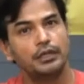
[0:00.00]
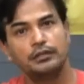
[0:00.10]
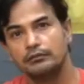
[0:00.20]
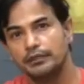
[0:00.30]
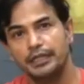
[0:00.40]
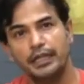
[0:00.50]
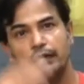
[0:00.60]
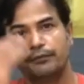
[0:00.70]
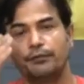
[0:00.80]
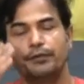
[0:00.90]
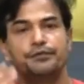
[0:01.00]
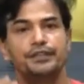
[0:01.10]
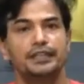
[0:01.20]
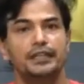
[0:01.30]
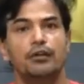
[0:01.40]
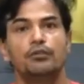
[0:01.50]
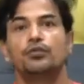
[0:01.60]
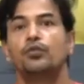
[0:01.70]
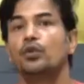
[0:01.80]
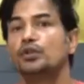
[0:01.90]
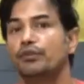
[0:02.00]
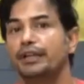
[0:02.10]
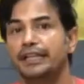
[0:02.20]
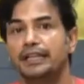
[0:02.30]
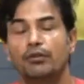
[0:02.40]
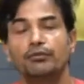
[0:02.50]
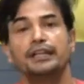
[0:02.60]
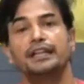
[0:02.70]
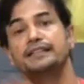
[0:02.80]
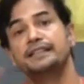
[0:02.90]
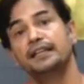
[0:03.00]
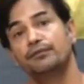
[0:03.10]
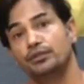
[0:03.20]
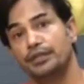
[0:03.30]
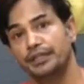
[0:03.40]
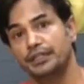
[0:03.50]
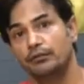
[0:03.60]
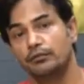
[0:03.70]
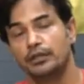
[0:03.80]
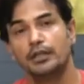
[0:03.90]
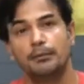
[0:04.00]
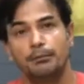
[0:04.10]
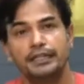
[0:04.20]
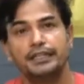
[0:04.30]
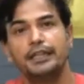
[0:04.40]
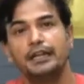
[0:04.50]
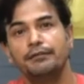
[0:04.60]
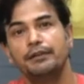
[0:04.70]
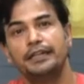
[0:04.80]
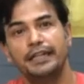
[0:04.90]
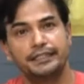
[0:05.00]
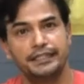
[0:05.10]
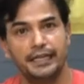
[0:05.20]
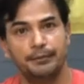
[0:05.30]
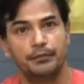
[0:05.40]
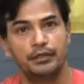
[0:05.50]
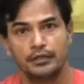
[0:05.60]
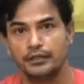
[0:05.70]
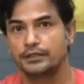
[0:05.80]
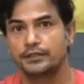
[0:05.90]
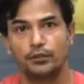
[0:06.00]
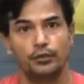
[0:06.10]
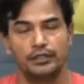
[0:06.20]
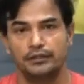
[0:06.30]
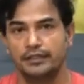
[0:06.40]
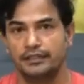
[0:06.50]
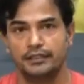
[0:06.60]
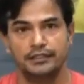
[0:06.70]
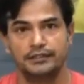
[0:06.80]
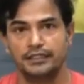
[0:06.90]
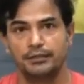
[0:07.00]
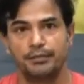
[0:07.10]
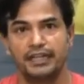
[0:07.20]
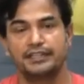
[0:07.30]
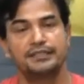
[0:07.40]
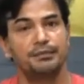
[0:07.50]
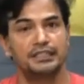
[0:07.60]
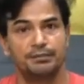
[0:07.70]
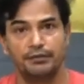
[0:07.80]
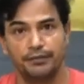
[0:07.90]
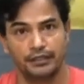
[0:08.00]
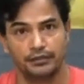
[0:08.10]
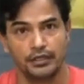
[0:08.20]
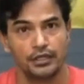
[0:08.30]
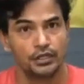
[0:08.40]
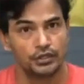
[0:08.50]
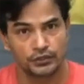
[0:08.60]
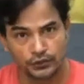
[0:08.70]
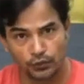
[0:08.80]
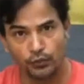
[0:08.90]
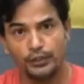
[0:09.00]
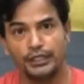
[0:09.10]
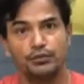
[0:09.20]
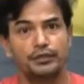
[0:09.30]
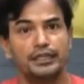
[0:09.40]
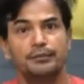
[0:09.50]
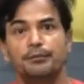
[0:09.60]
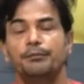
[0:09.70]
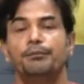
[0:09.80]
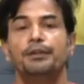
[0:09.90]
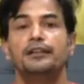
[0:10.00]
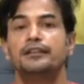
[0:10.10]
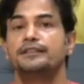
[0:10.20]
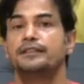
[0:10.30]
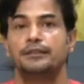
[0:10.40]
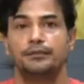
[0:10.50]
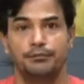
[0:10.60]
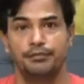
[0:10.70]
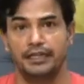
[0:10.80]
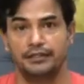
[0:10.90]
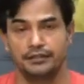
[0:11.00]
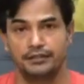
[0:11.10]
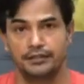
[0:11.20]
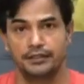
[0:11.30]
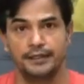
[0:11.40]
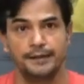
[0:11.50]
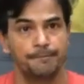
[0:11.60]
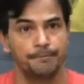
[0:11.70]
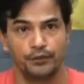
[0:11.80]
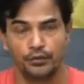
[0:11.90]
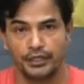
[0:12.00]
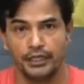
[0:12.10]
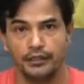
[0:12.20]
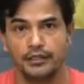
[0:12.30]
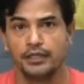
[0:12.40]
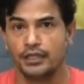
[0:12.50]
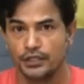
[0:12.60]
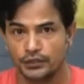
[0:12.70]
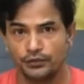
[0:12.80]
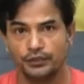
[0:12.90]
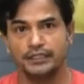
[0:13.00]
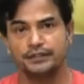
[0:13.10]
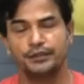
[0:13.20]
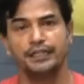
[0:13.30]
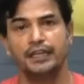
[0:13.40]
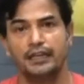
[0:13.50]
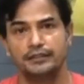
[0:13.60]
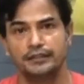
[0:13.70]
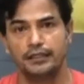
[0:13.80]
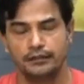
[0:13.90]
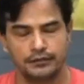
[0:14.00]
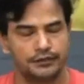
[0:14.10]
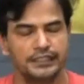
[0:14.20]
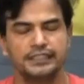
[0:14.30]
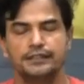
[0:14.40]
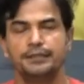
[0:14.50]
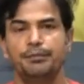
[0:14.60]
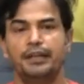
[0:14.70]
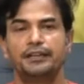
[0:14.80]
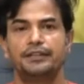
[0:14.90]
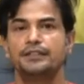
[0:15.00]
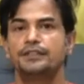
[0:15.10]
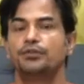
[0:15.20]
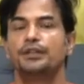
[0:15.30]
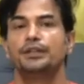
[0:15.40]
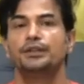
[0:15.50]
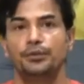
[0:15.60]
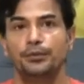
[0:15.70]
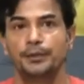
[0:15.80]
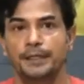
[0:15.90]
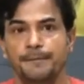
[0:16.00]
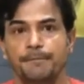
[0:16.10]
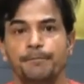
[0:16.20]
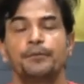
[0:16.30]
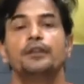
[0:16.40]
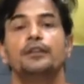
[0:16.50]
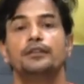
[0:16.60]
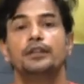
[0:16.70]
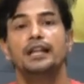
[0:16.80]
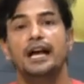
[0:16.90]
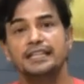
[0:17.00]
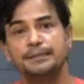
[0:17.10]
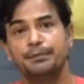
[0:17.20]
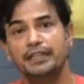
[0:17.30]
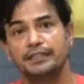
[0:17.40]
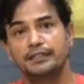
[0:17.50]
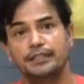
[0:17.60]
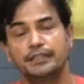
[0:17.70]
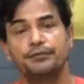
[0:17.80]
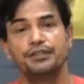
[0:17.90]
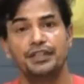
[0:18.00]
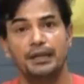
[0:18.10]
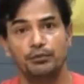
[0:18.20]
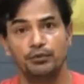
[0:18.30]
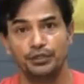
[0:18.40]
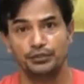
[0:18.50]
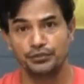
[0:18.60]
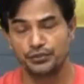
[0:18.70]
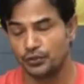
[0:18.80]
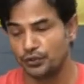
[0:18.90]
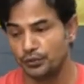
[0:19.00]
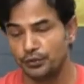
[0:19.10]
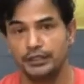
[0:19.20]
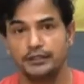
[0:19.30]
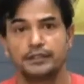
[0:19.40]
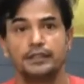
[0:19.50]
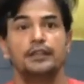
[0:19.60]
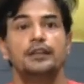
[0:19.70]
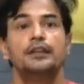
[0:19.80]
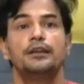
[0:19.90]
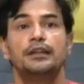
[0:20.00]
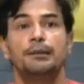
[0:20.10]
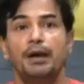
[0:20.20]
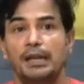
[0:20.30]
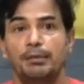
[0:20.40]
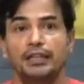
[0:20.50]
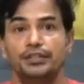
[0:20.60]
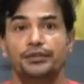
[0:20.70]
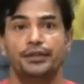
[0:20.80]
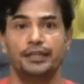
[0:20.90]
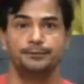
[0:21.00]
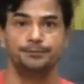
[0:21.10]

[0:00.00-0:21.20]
can inhale for 15 count, hold 20 count, and exhale for 30 count. But that will take time. Slowly, that they say the practice makes perfect. Slowly you can build this practice. Okay, so these 3 asanas, these 3 practice you can do. The last practice which I'm going to show you is Kapalbhati Kriya.